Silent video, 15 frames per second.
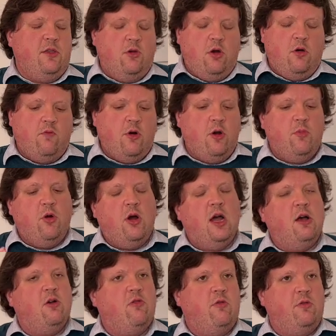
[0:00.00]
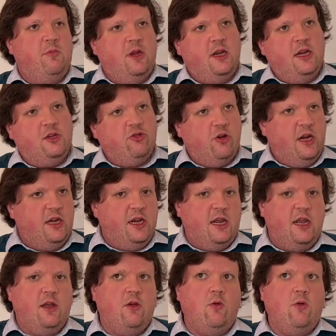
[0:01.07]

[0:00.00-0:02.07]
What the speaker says: got a robot algorithmically trading it,